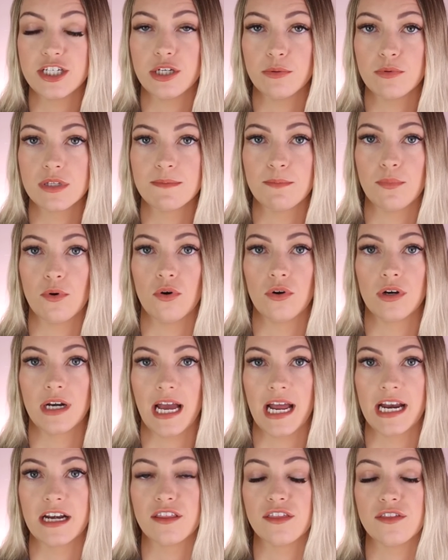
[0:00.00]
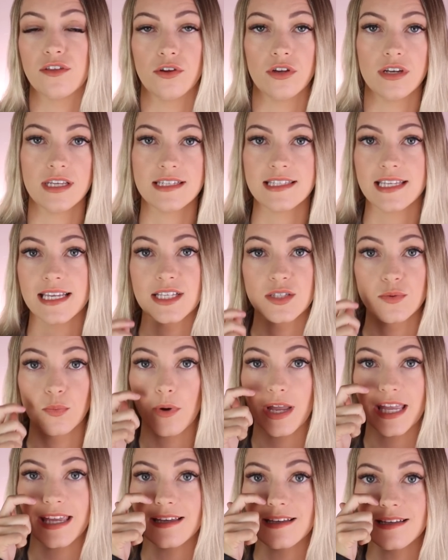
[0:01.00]
She was born at 36
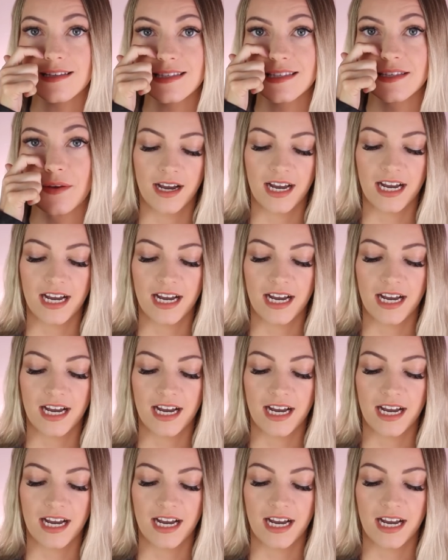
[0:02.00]
weeks.